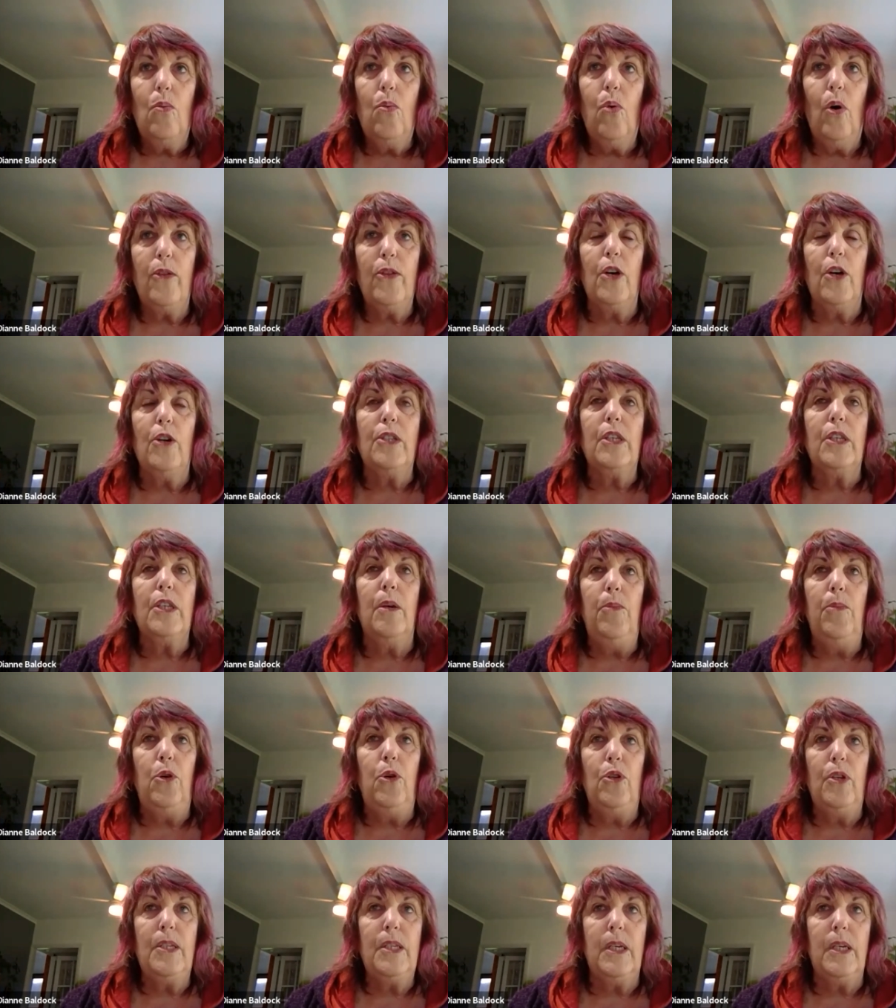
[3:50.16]
those
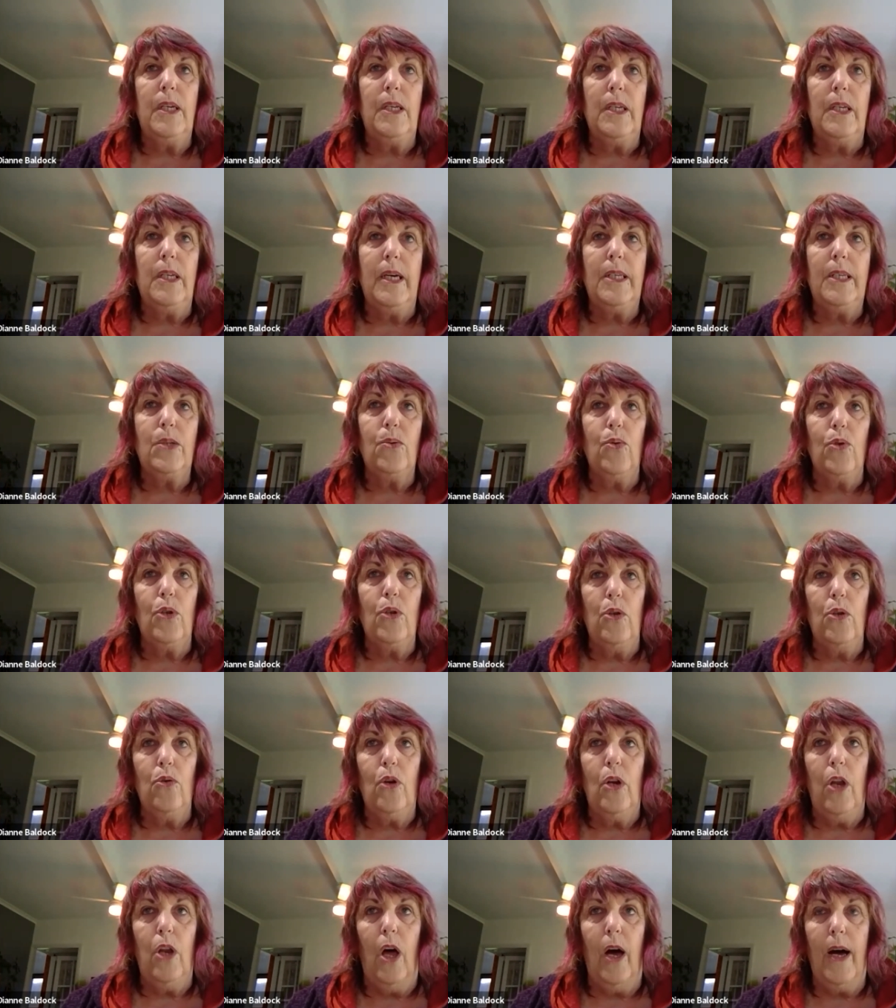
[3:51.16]
community needs would
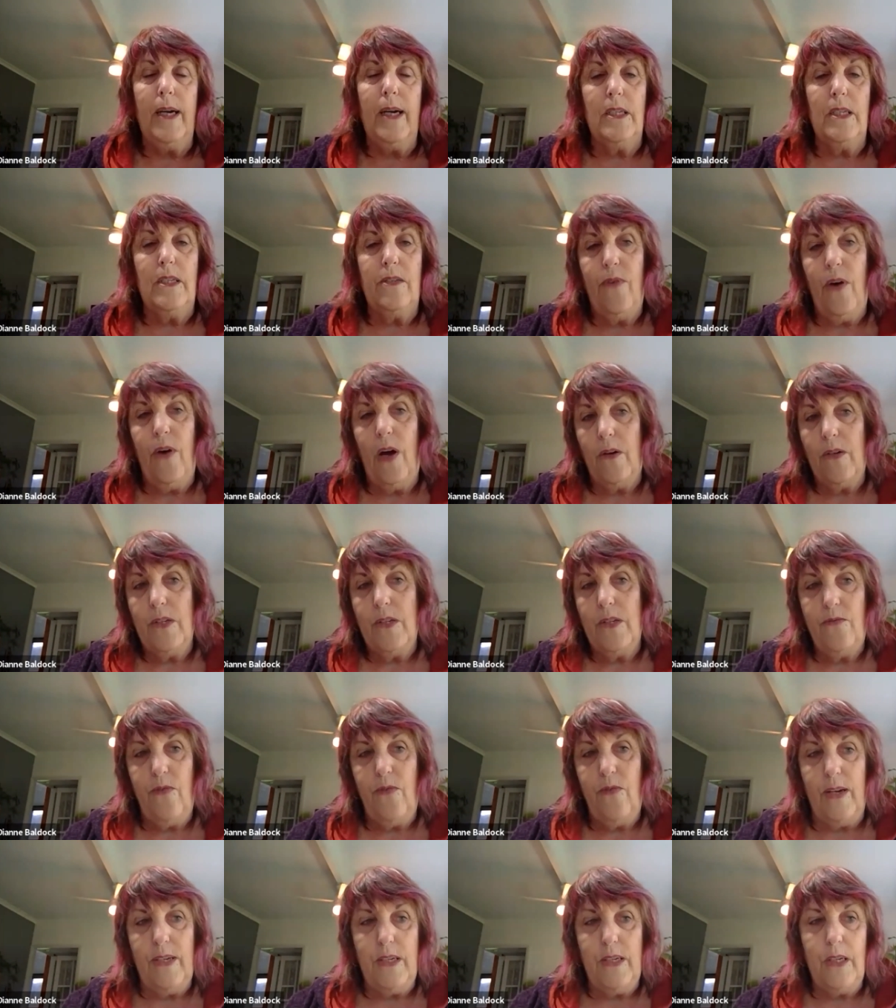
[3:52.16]
look like as far as
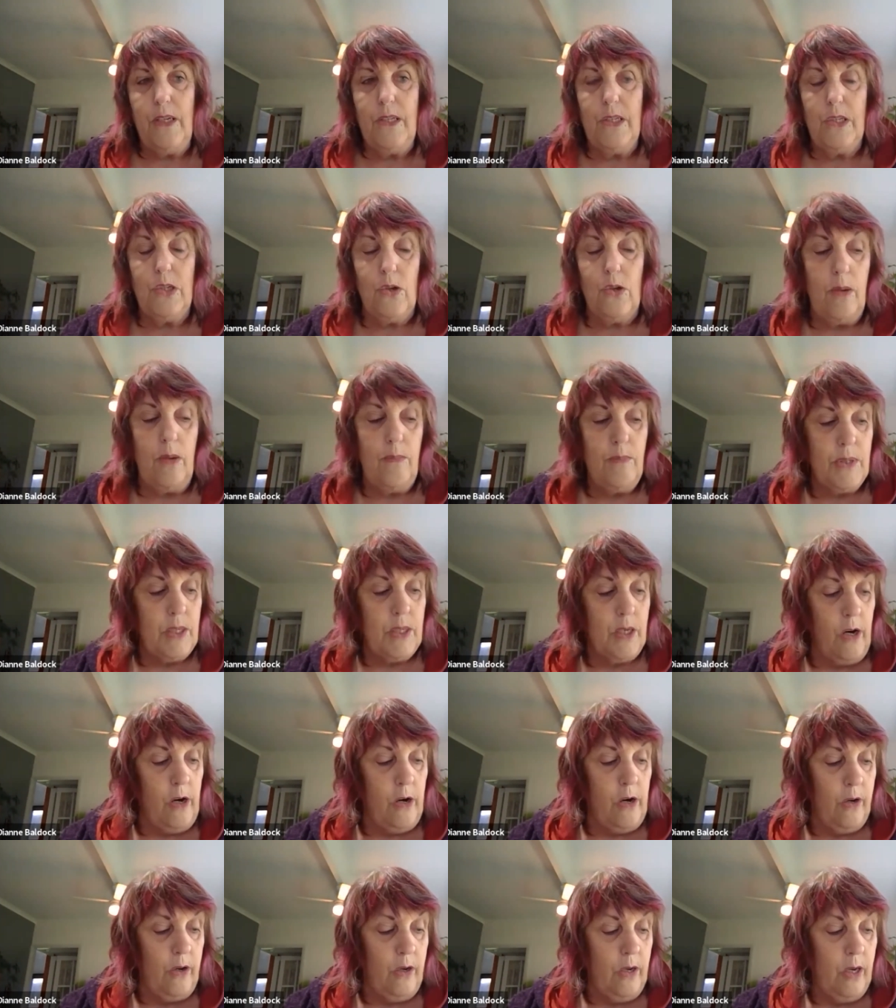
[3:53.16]
funding streams
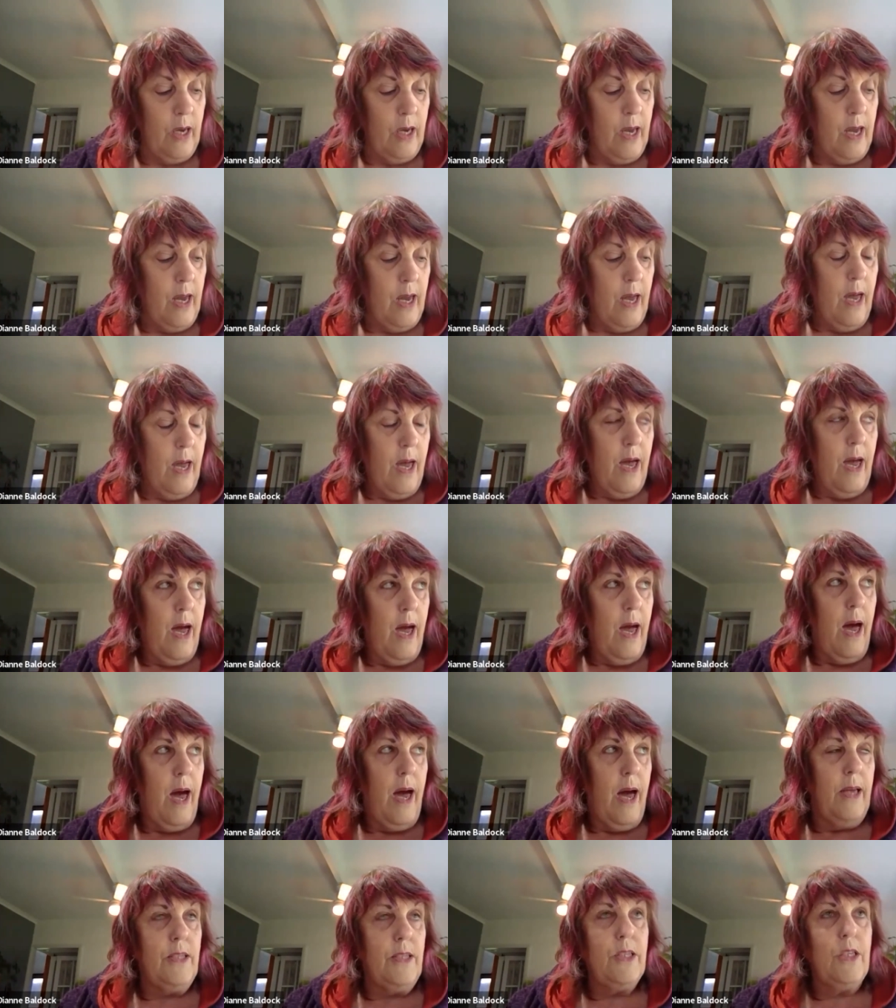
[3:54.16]
go.
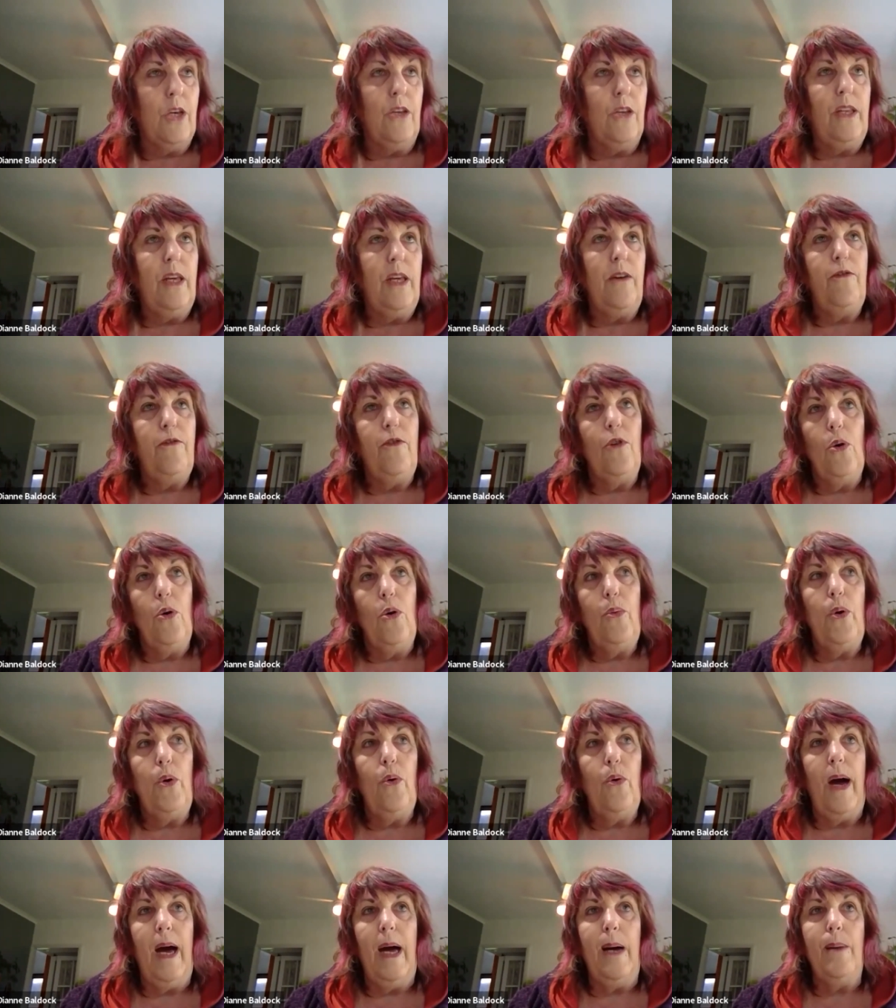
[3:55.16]
And so therefore we
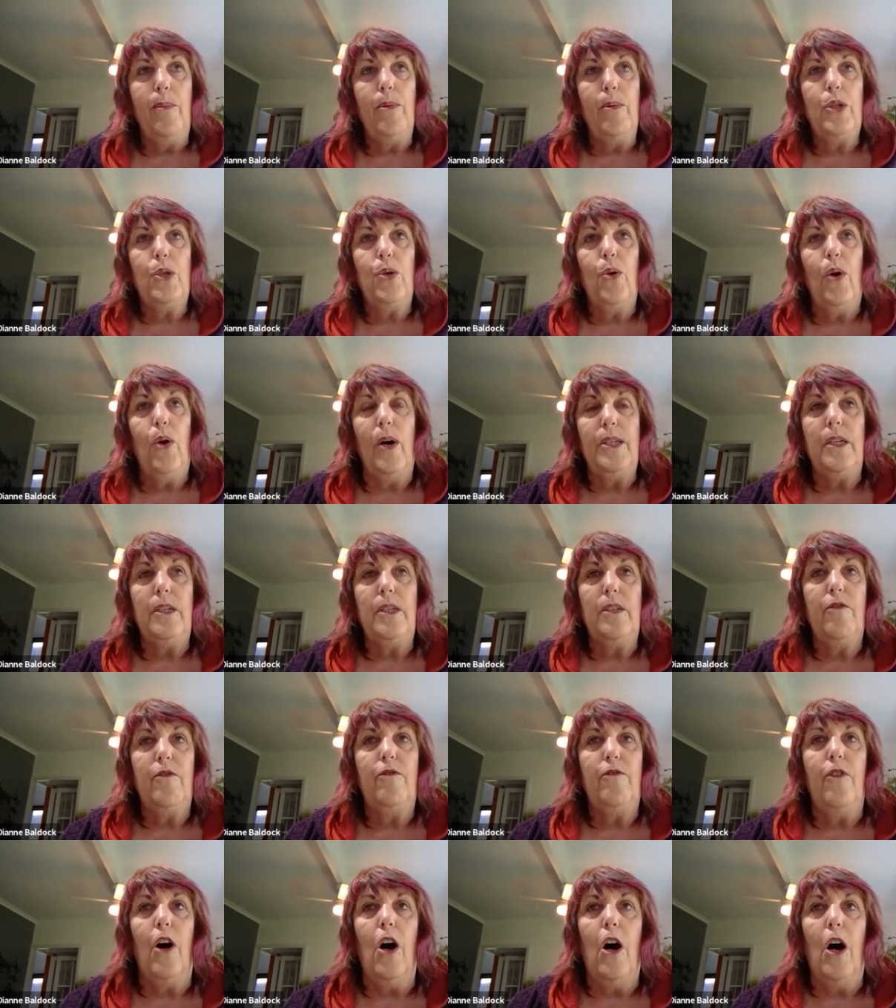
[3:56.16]
were able to
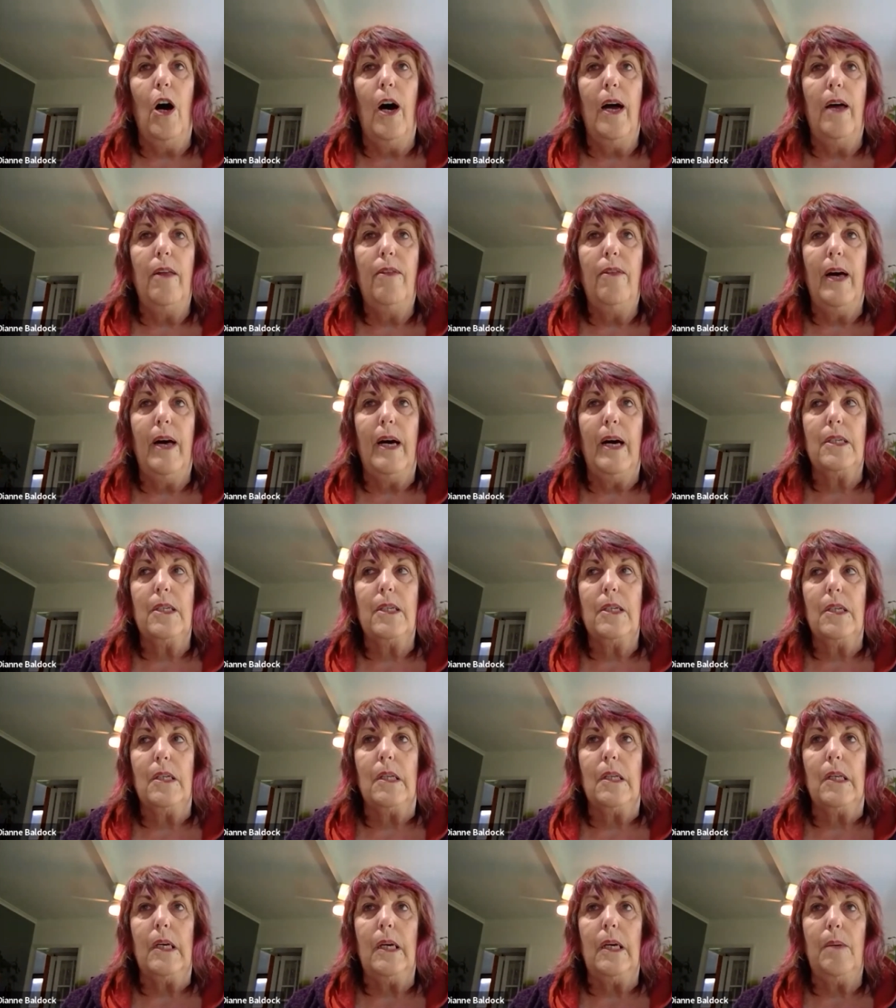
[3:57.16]
identify that
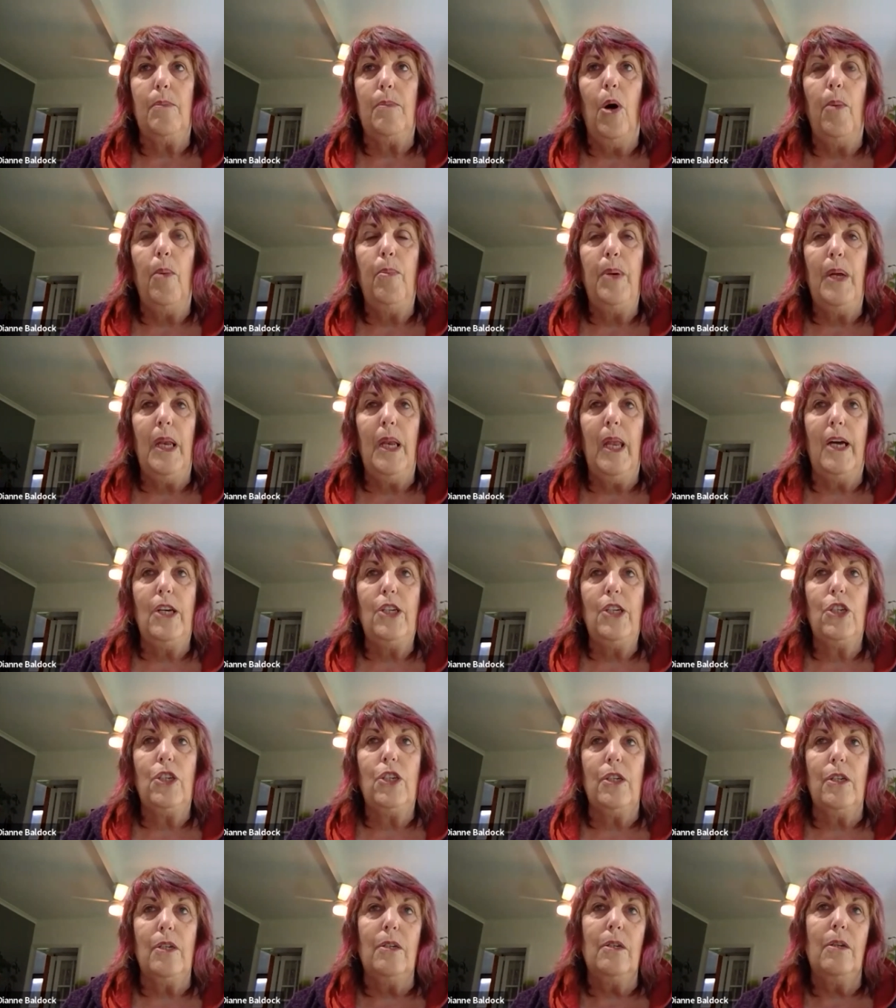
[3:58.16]
the
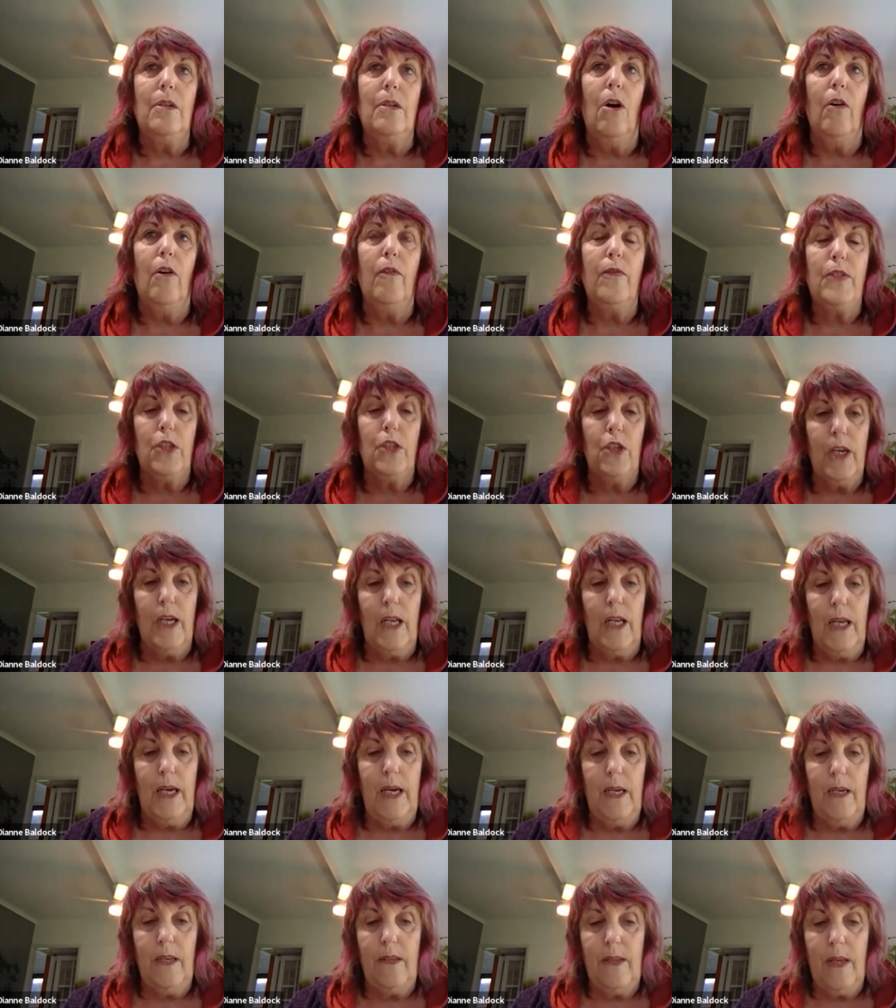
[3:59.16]
population of Circular Head at